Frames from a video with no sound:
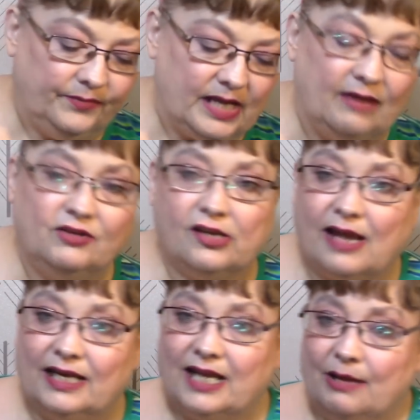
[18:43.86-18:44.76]
I've just
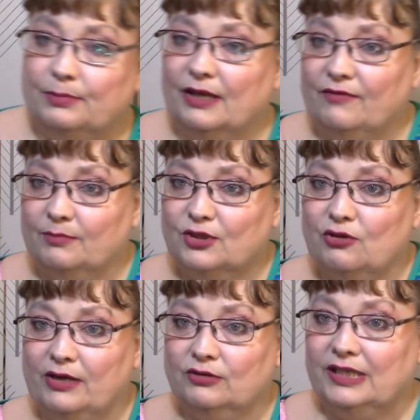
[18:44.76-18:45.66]
got a couple of them,
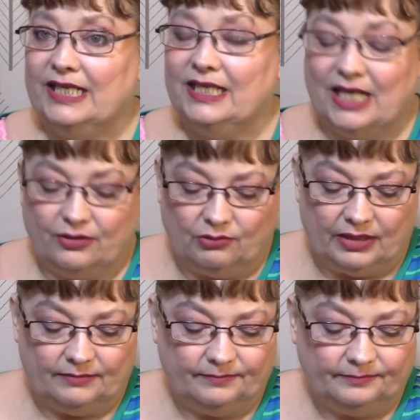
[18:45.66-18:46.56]
so I don't need another one.